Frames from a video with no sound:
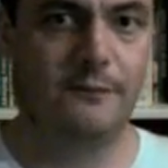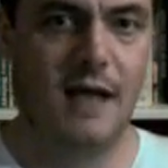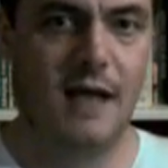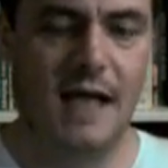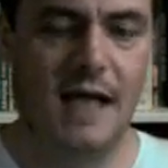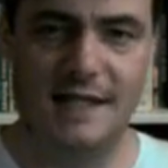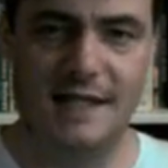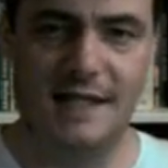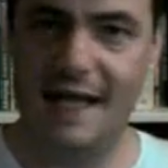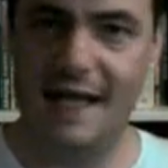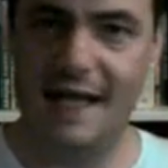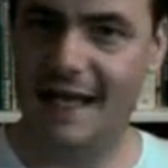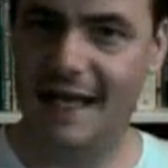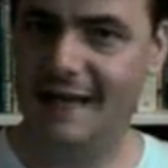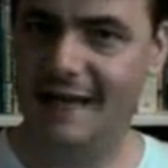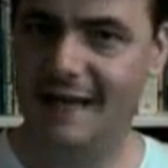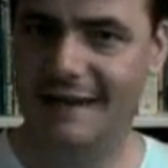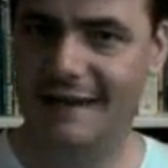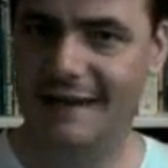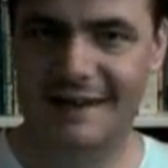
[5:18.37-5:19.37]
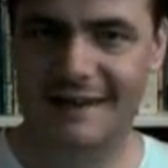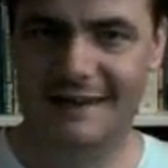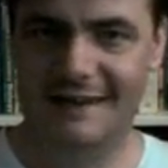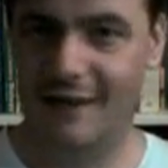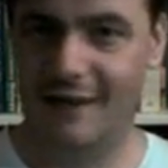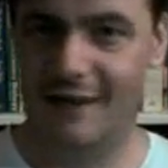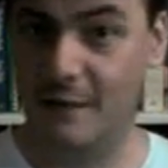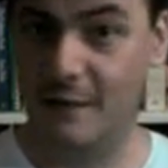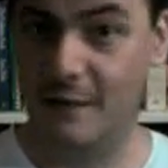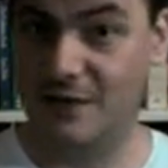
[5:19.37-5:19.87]
And then,
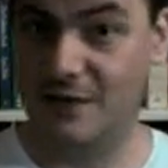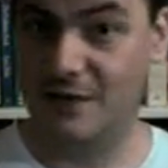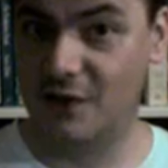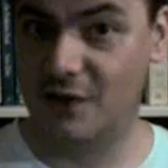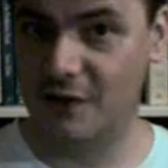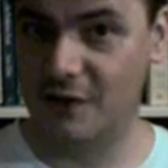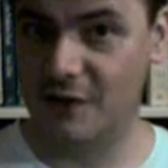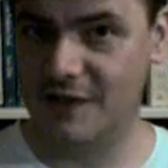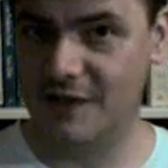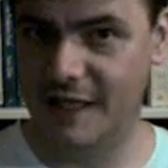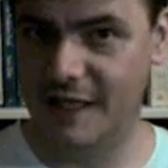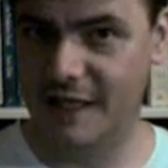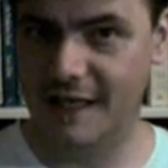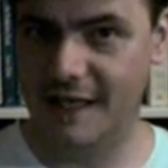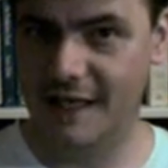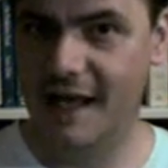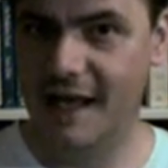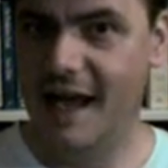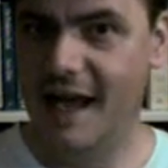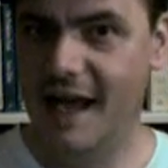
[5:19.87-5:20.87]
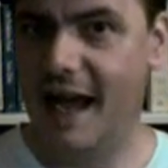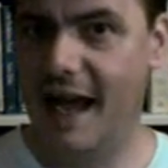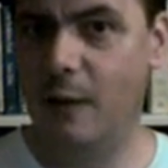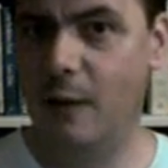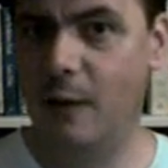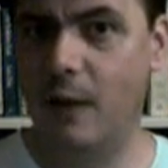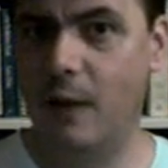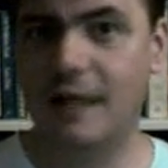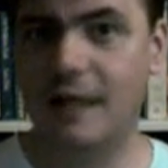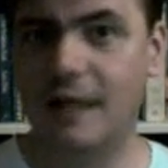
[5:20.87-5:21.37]
when he was 13, a
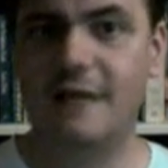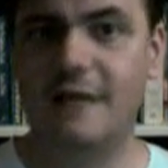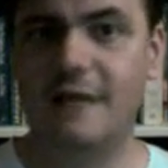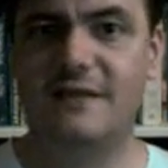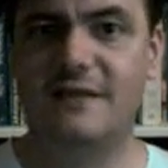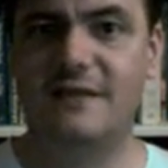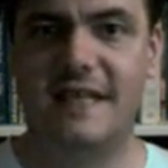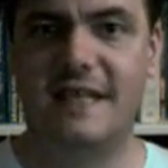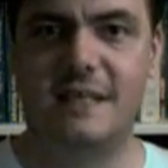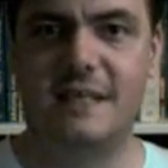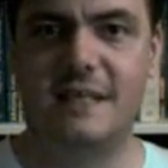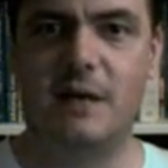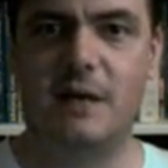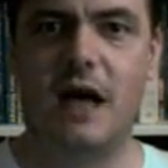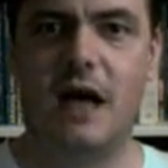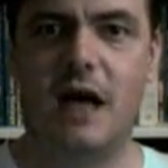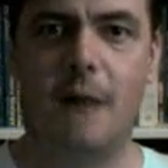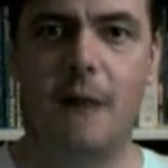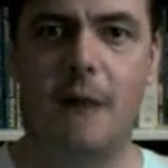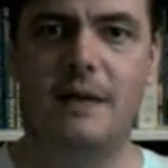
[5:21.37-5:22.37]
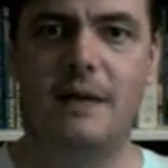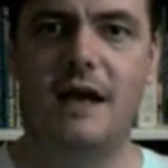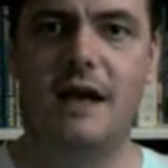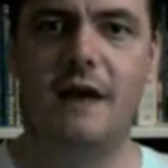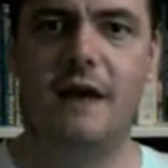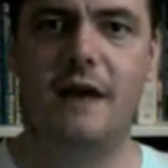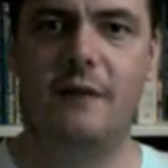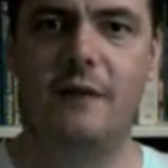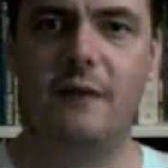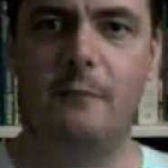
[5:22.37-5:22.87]
relative sent him a copy
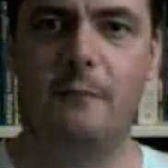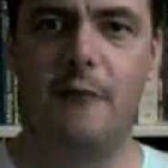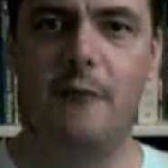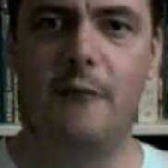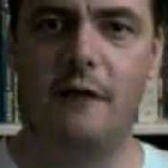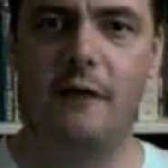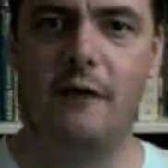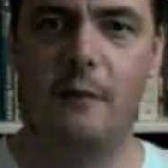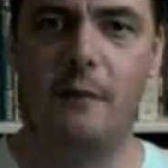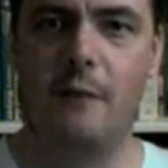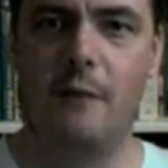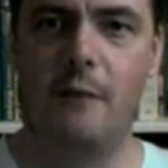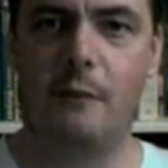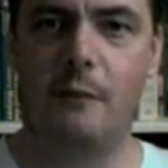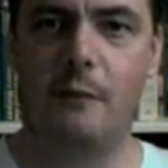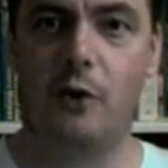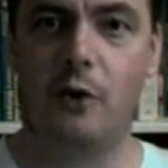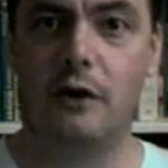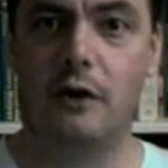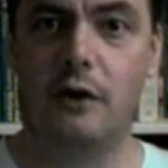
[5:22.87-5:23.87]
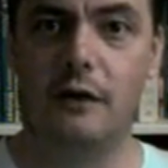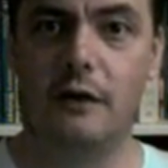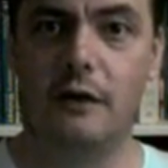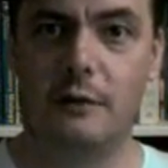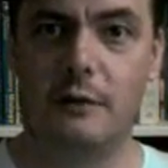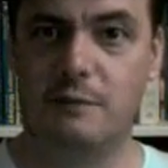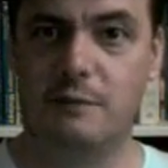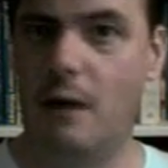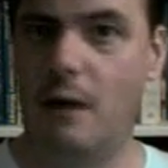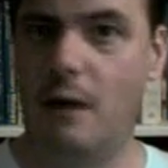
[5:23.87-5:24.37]
of a of a, a book that
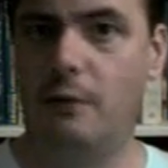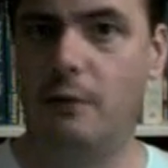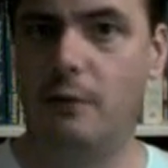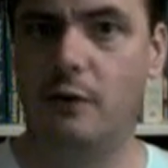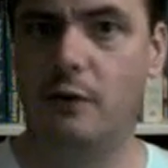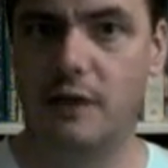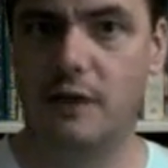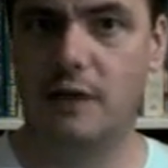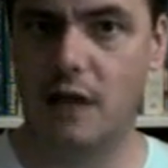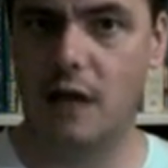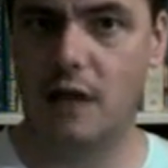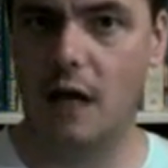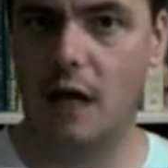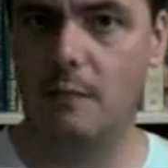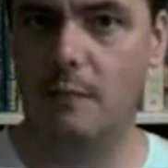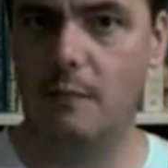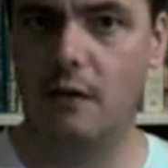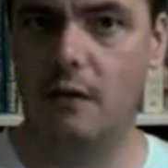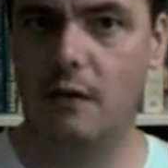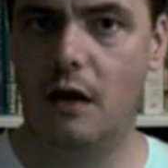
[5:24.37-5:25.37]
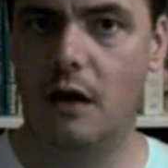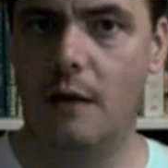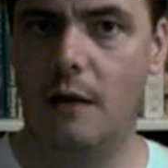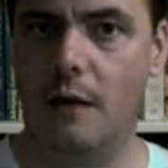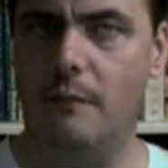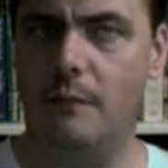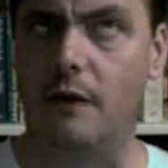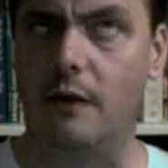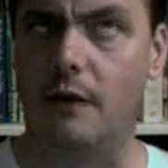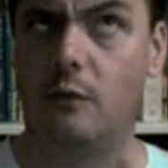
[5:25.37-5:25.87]
was popular at the time.
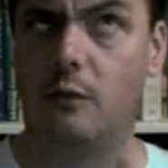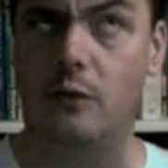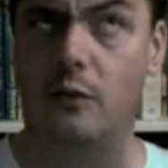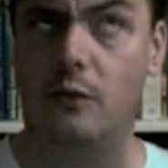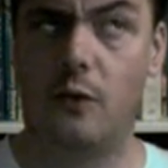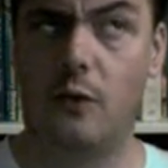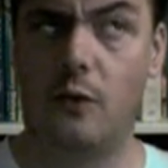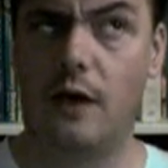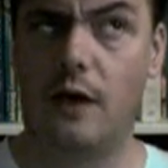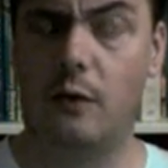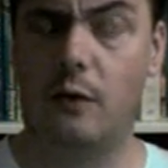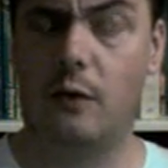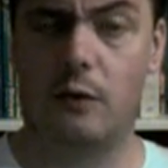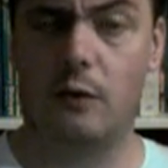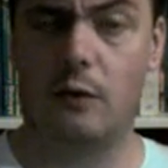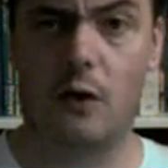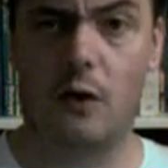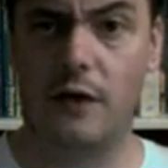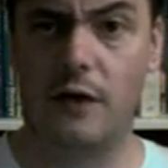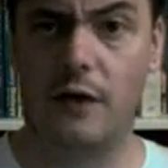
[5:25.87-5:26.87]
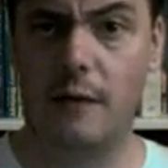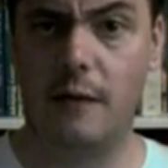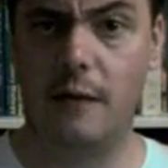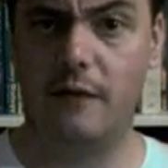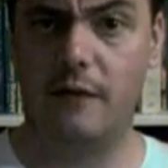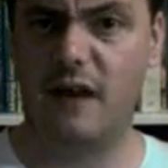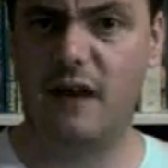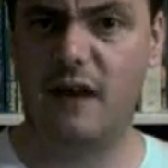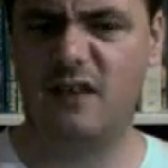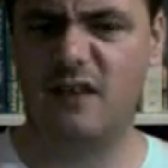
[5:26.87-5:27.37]
Um, I don't know, I don't recall the name of
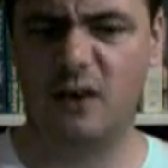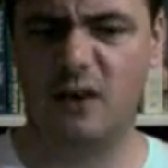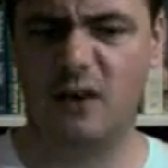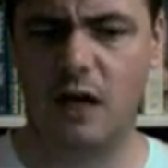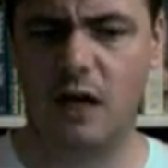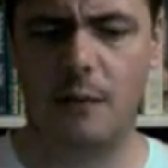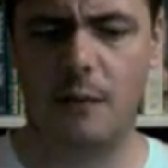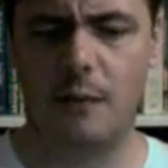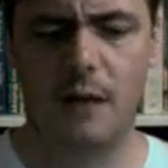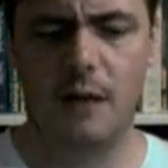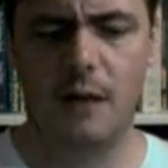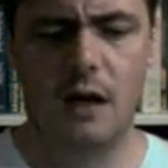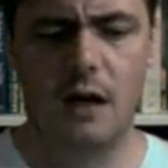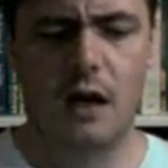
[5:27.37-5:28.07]
it. I have to look it up.